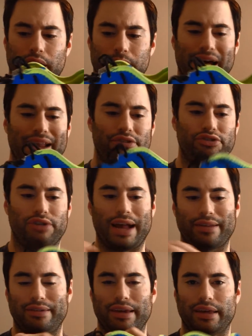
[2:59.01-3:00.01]
not as
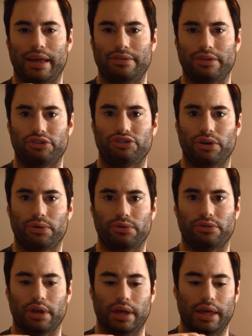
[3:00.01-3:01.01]
drastic as it
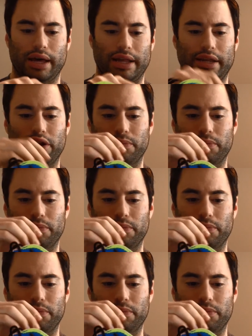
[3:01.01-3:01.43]
shows in